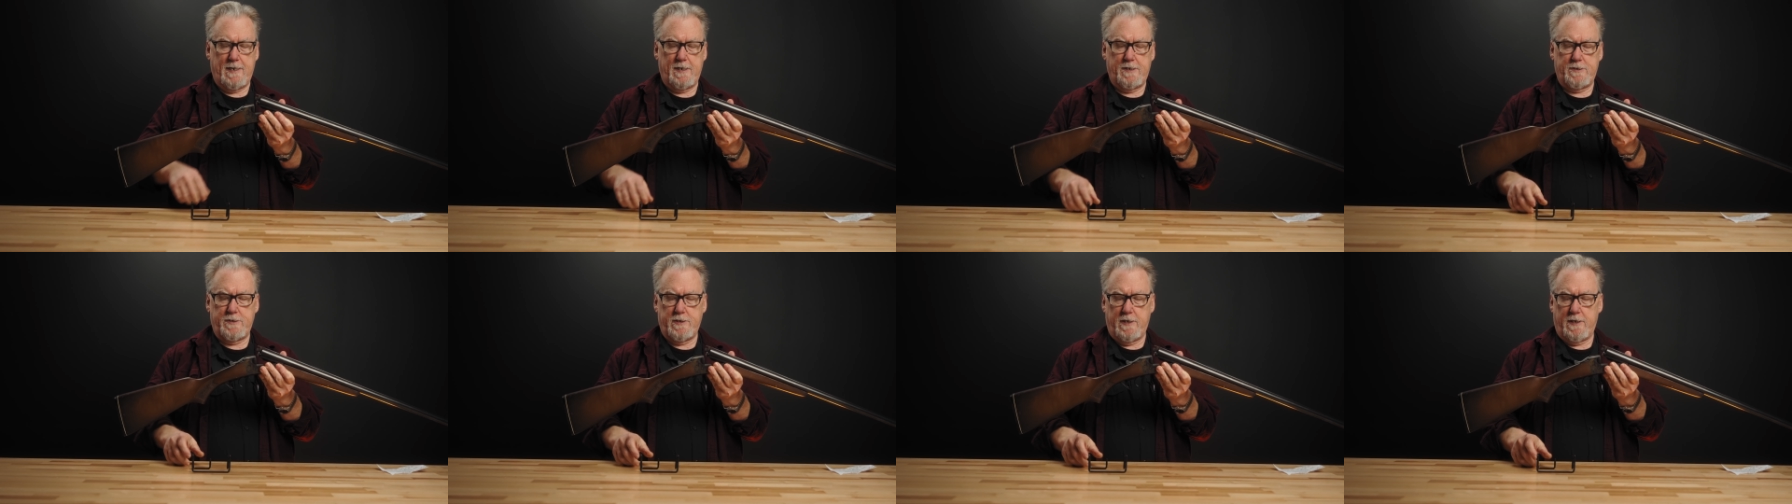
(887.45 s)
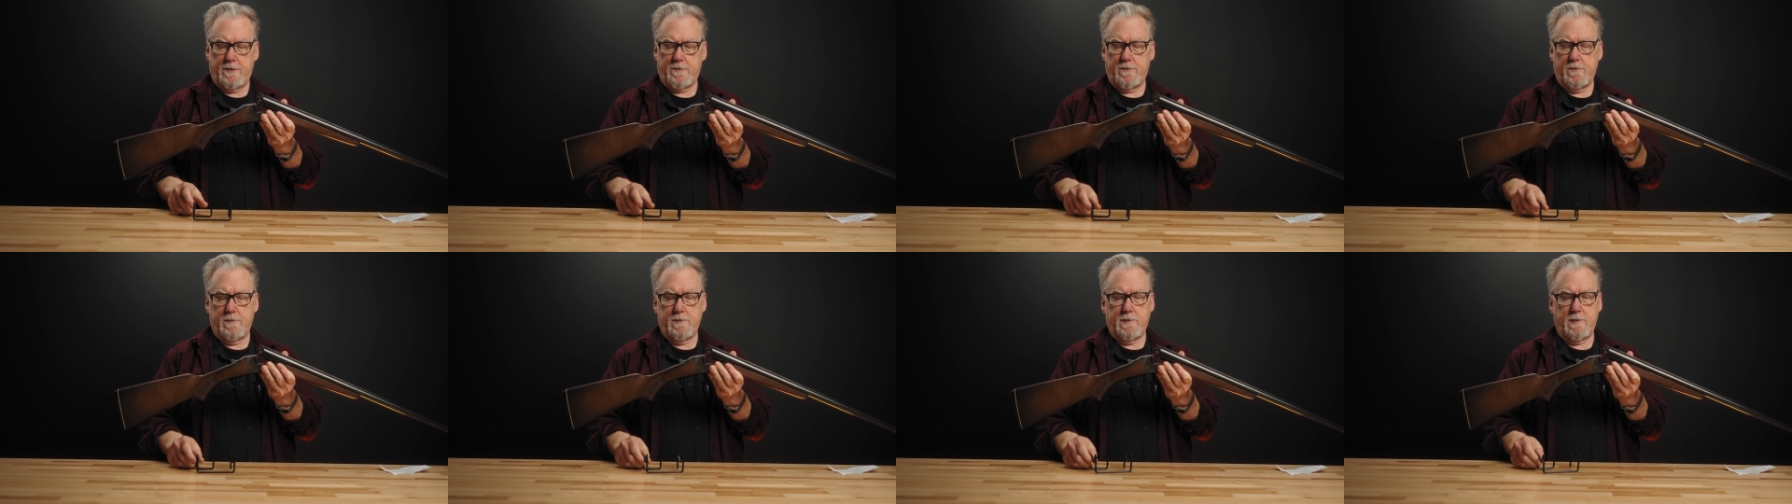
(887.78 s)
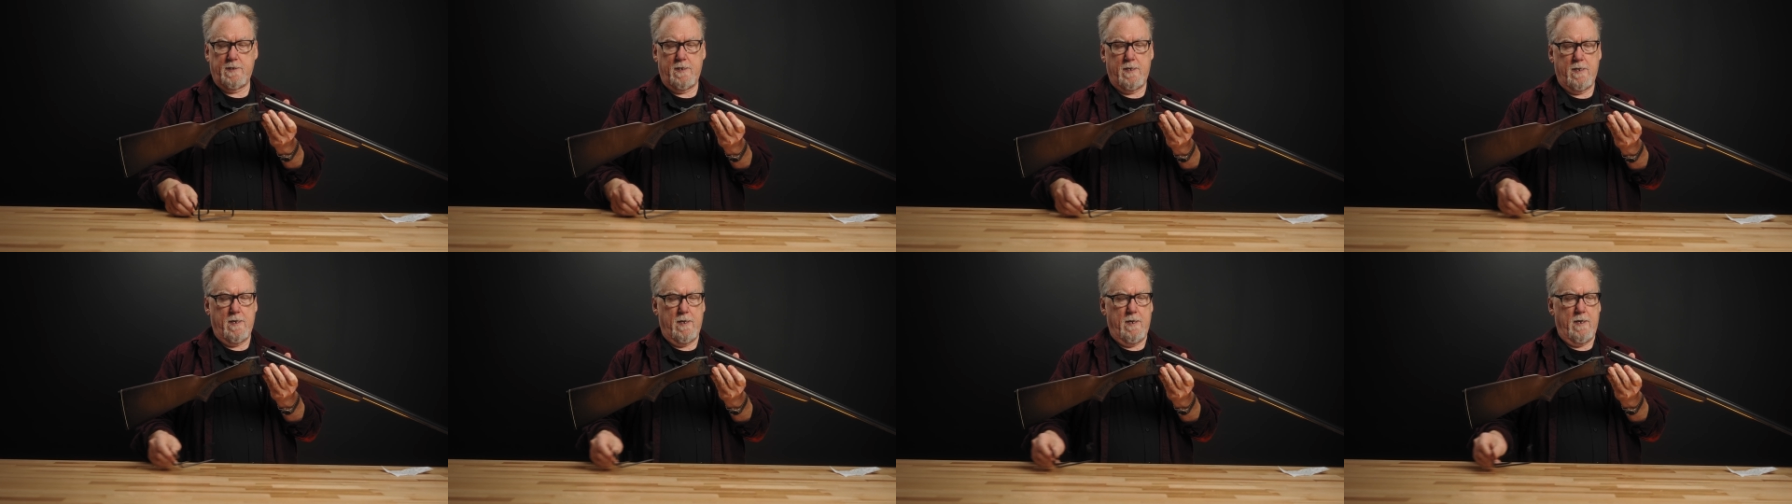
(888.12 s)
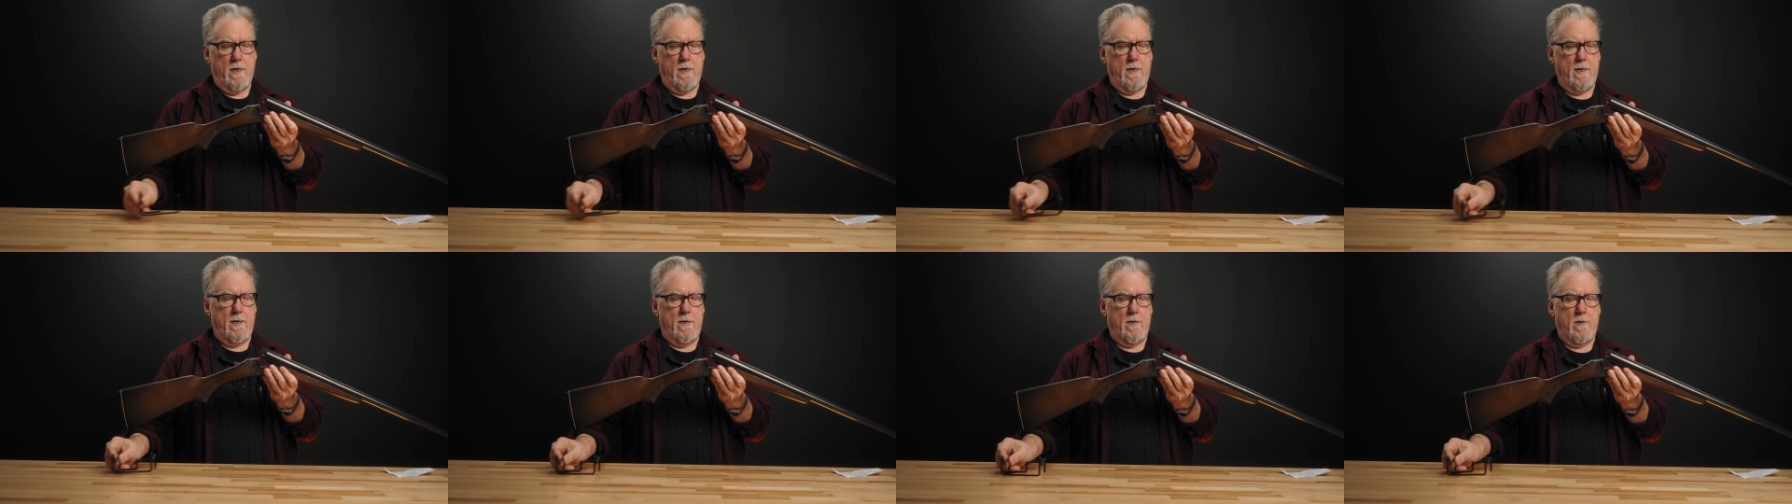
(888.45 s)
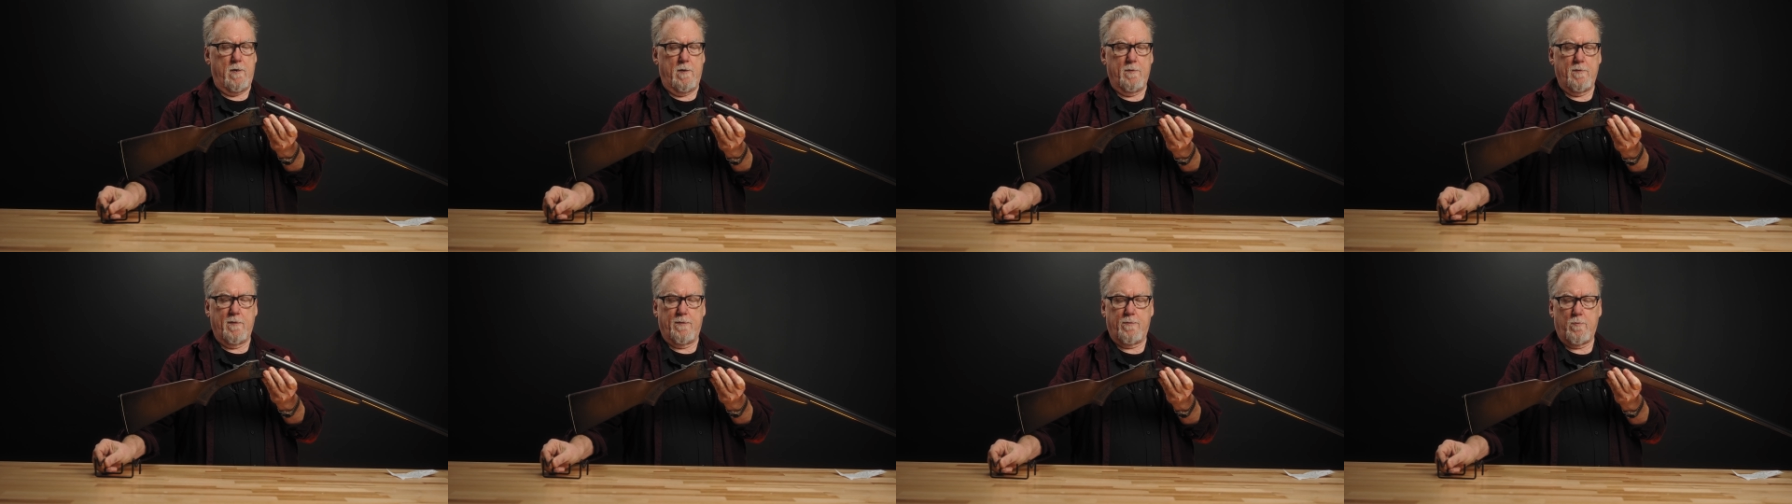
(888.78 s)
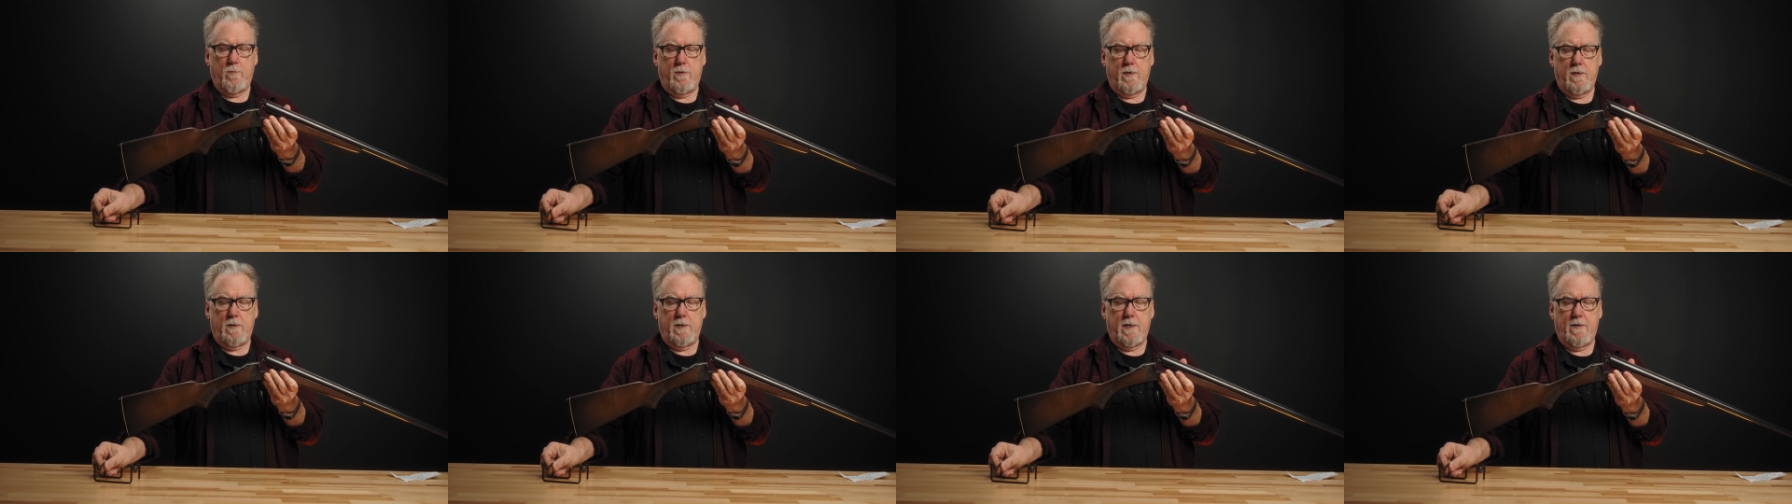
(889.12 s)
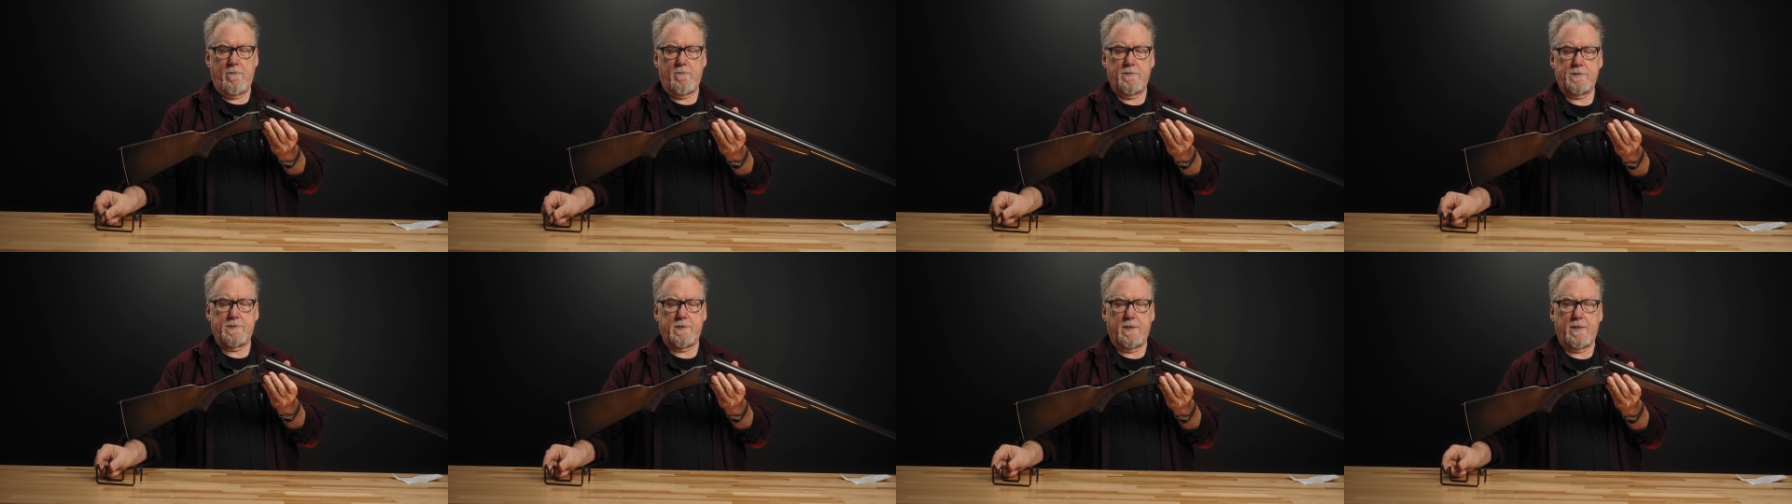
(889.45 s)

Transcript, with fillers: ejectors uh, on the 311s.